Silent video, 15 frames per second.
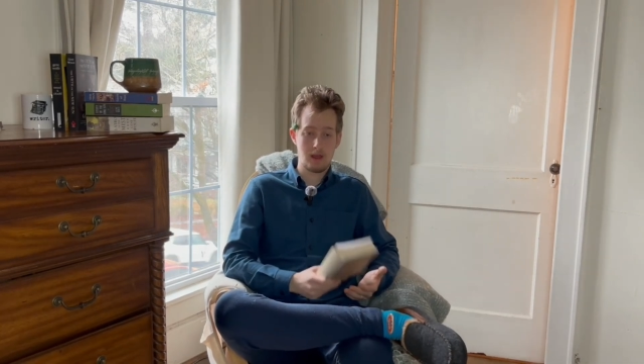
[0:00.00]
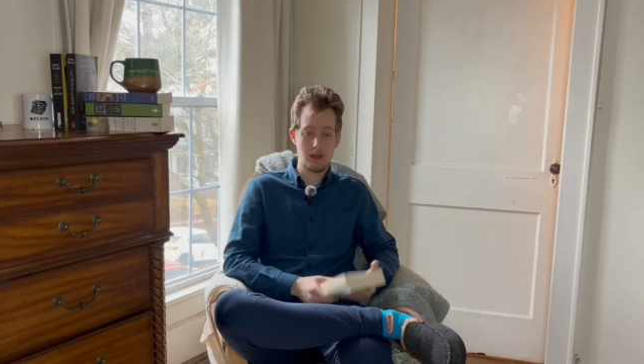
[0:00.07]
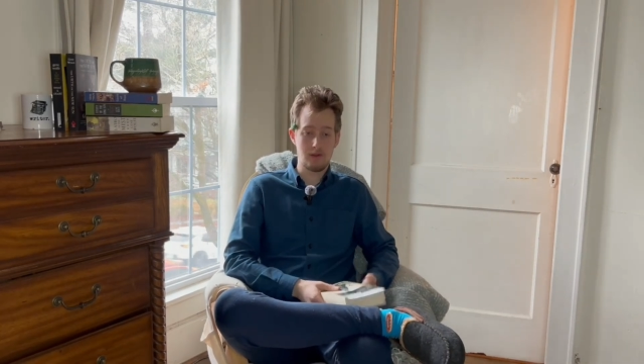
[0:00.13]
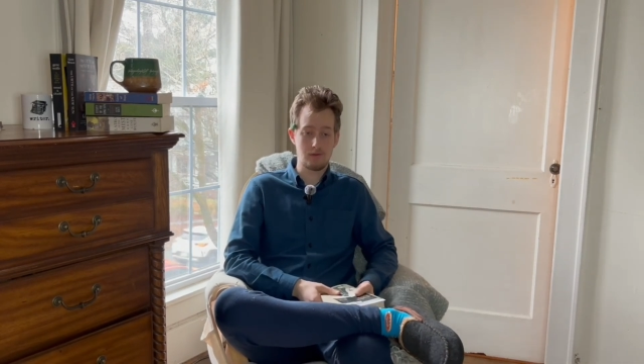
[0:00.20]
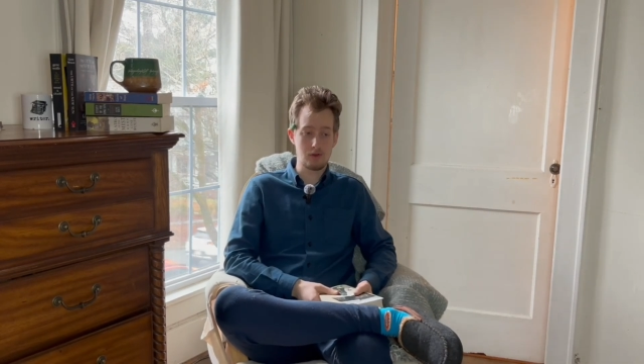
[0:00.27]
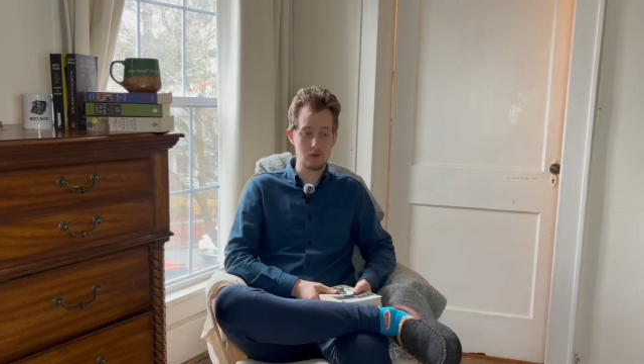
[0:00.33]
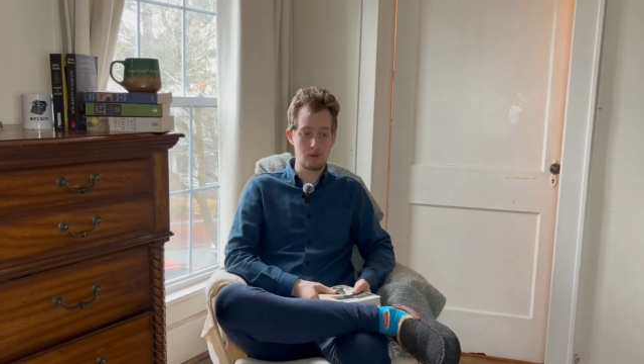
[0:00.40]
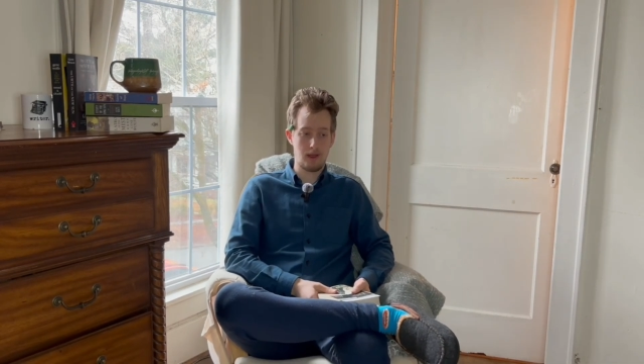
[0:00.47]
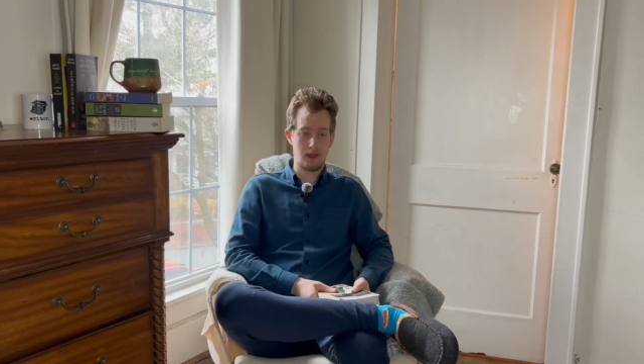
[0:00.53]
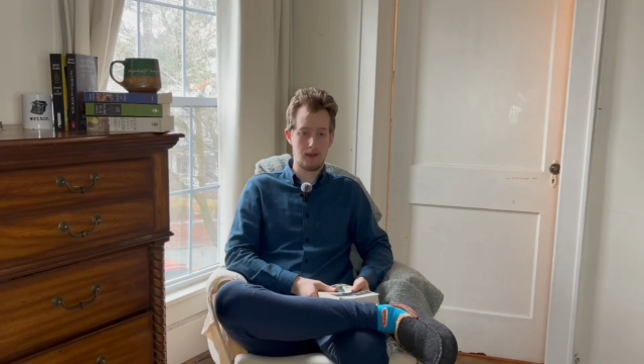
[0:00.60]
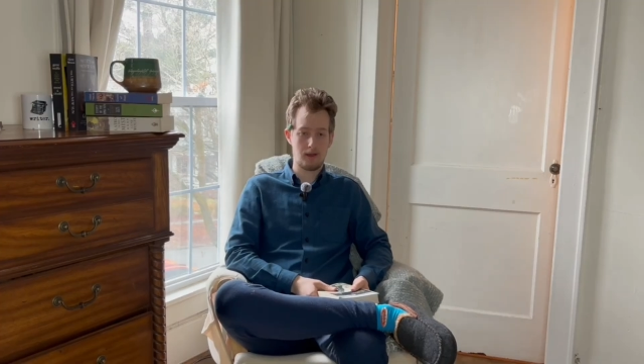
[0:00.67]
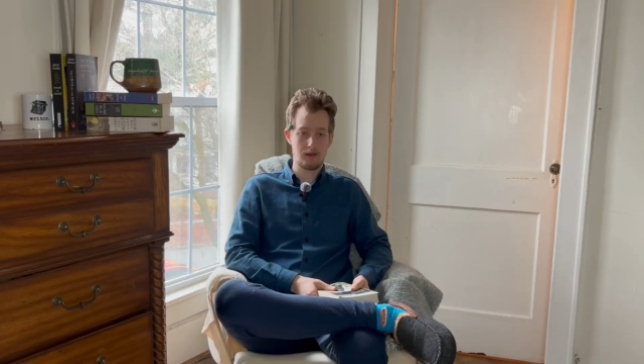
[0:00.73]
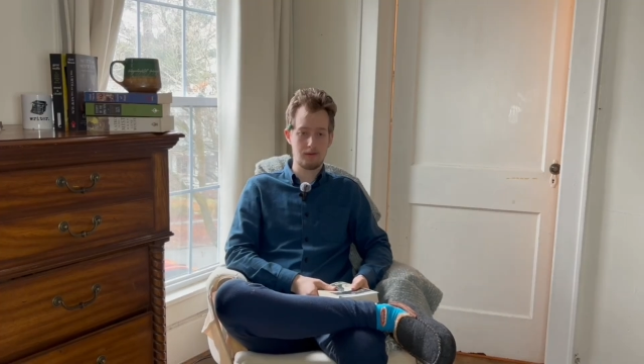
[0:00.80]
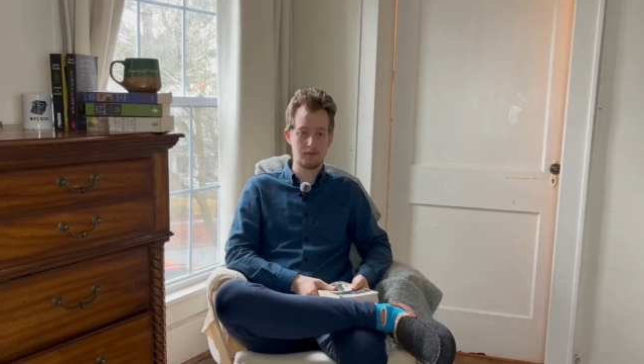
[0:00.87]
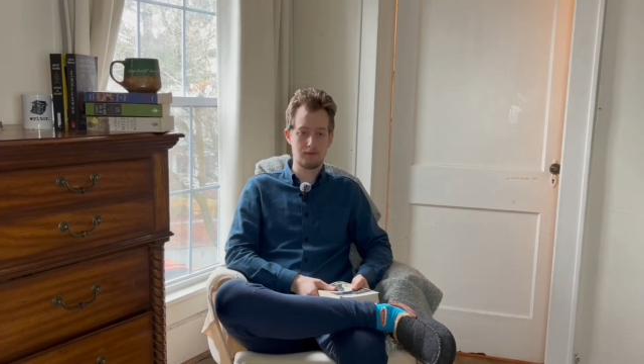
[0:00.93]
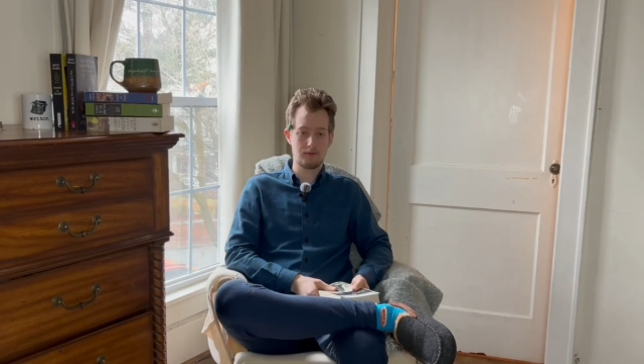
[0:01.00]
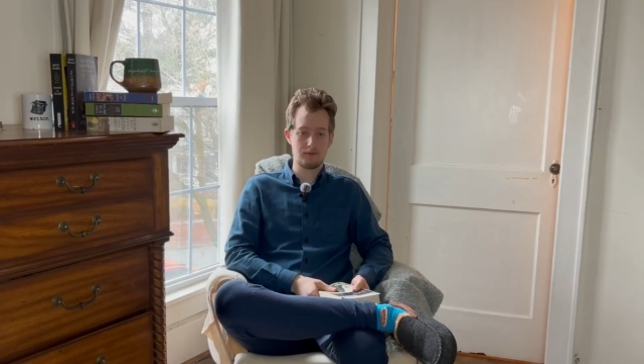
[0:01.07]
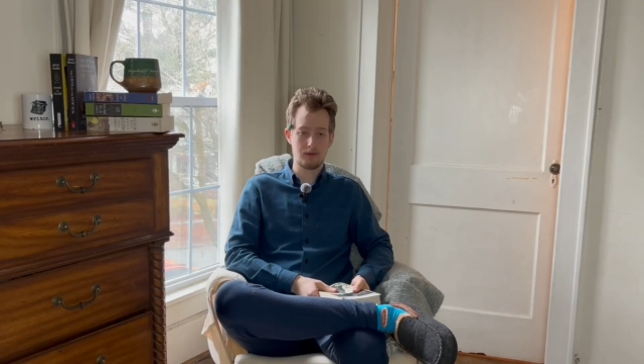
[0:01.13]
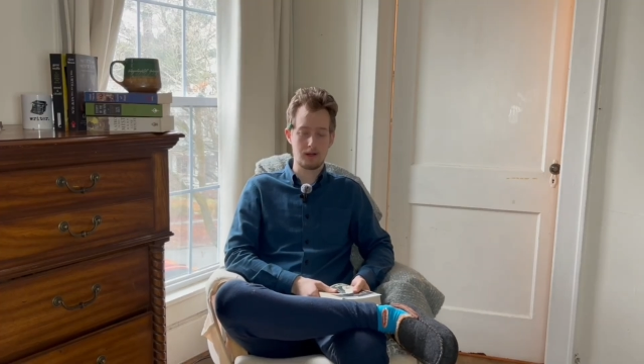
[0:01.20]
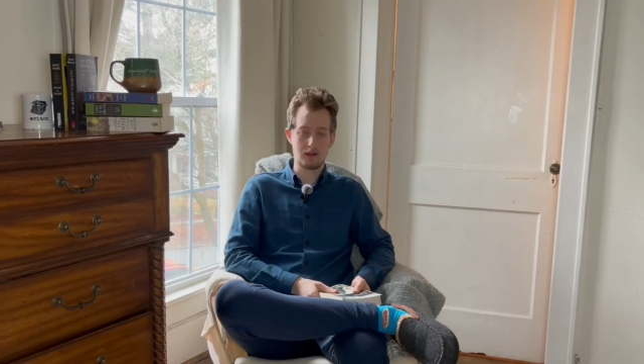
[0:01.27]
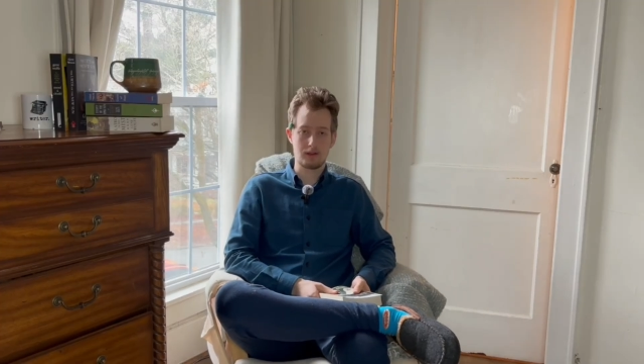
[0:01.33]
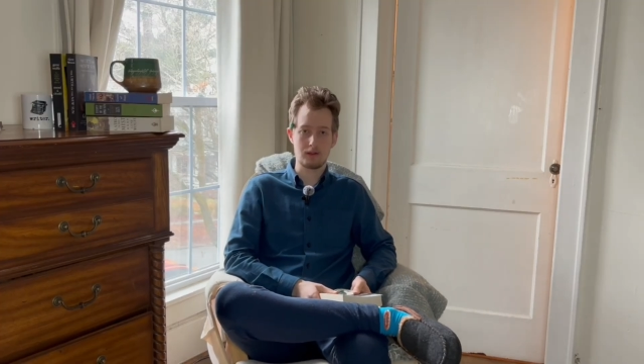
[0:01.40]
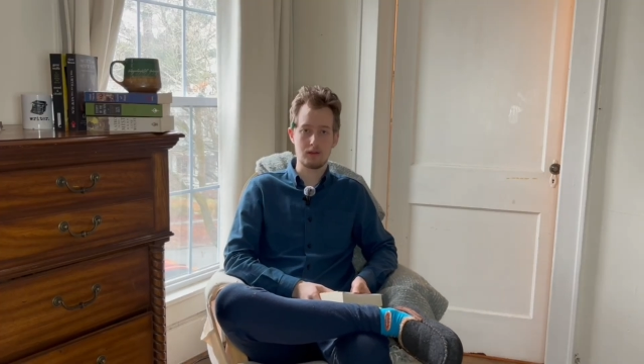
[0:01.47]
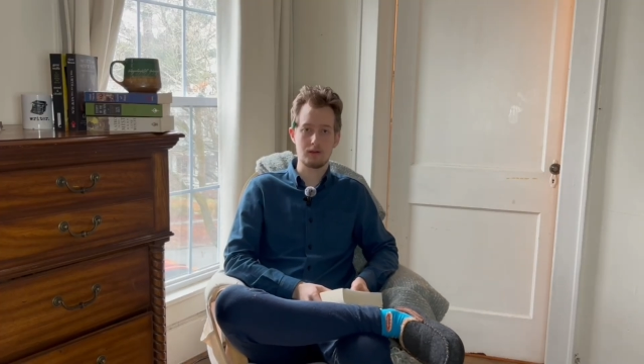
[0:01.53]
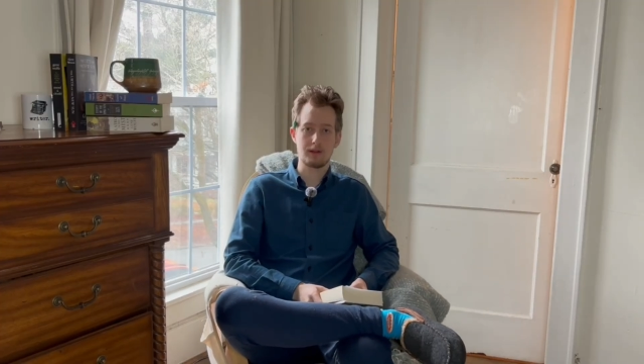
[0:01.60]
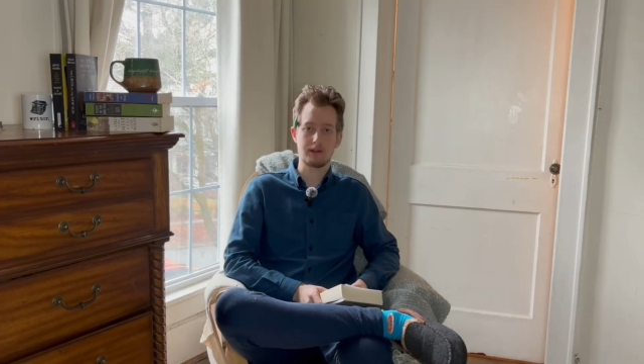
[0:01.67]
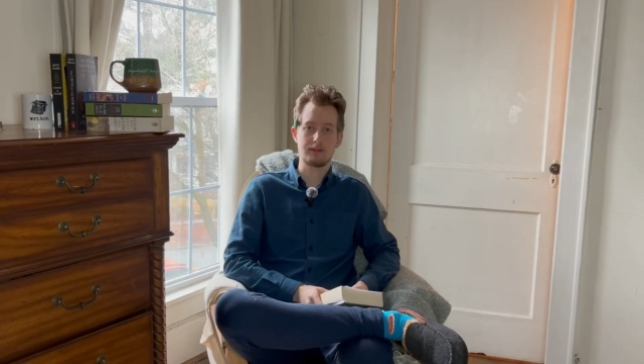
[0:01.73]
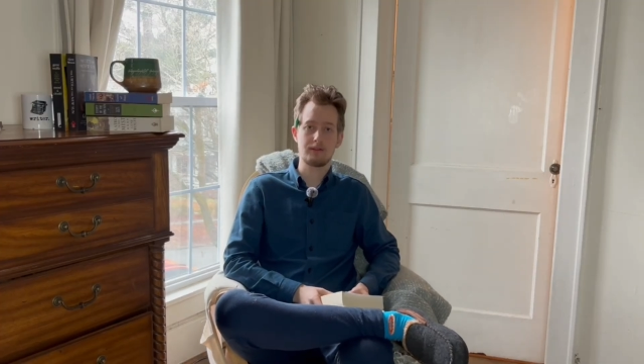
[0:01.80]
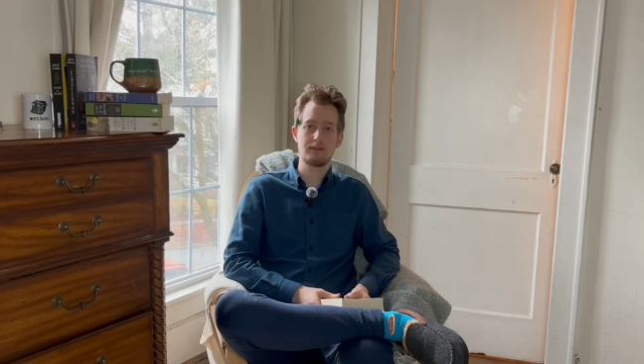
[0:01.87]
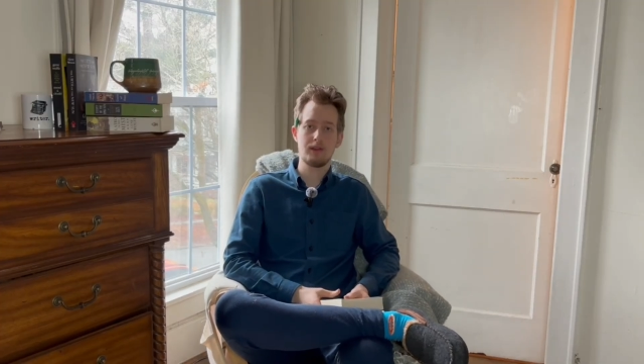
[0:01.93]
If you have anything you'd
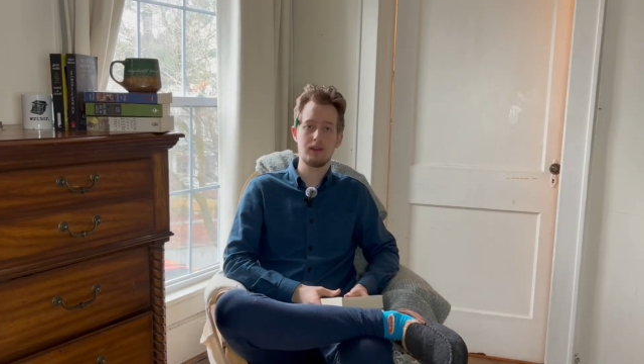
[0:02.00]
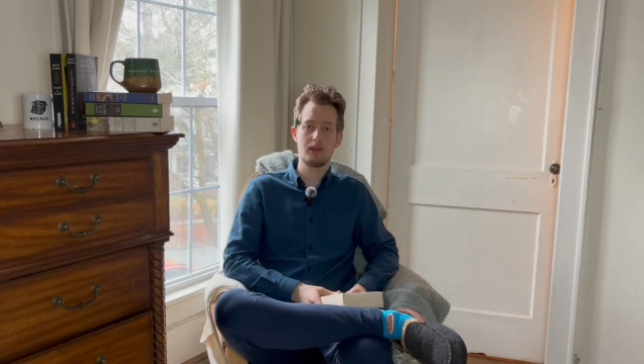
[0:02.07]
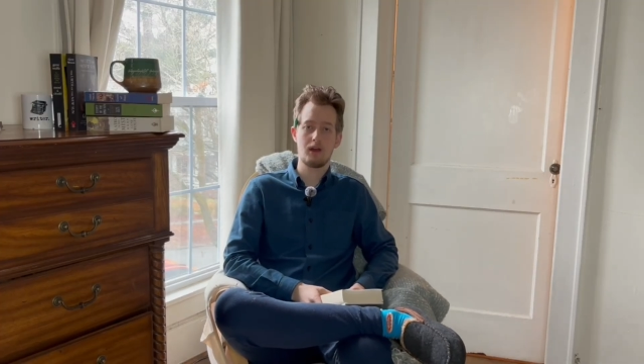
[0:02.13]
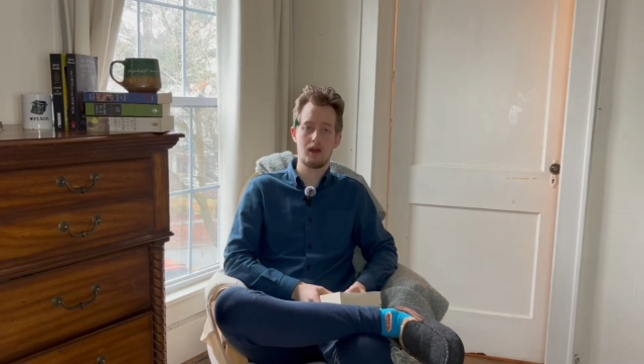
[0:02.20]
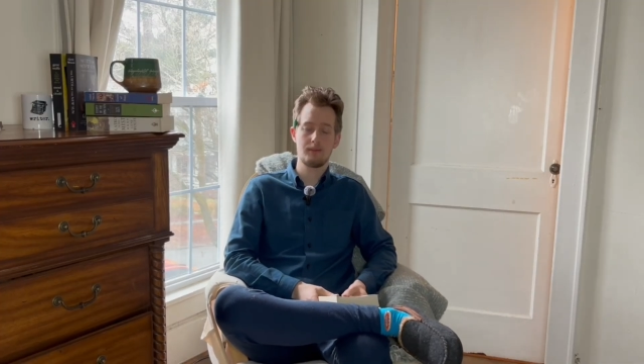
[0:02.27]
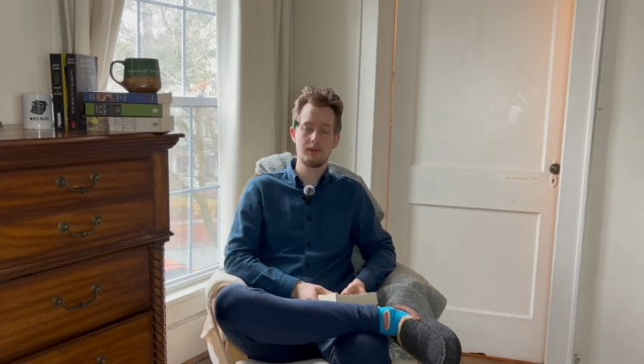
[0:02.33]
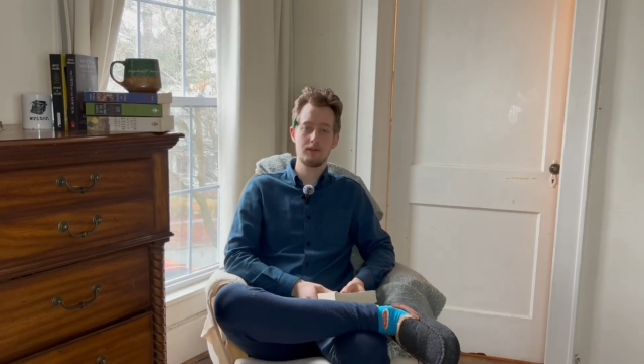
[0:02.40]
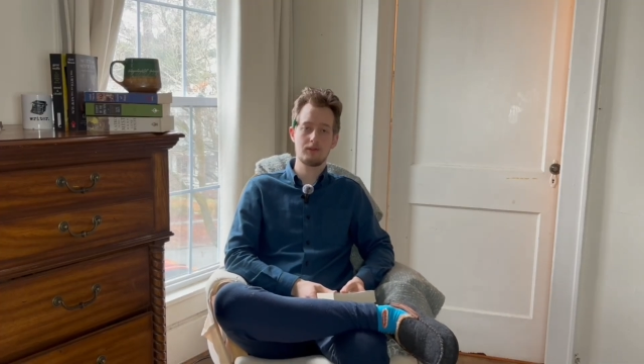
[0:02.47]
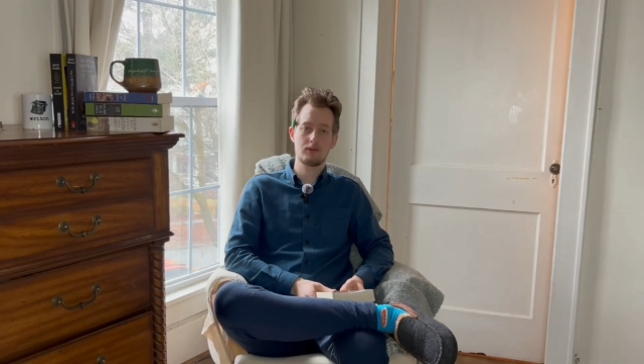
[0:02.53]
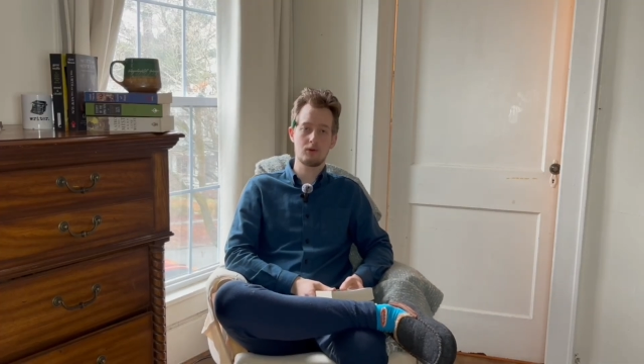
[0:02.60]
like to say, comments,